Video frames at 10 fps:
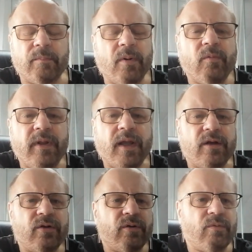But we had
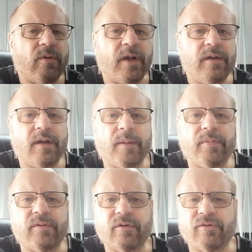a good run up
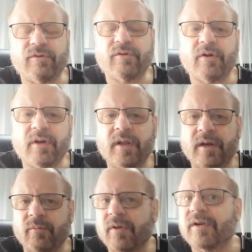until she started
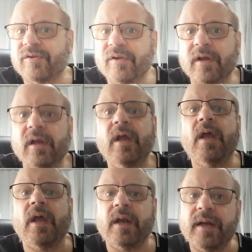getting really sick.
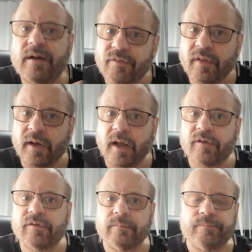
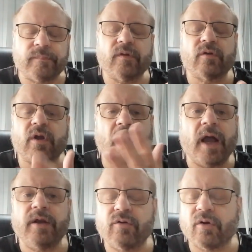Nevertheless,
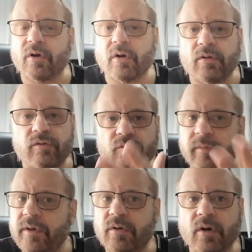kind girl,
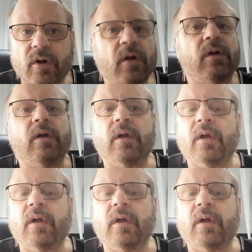sweet girl,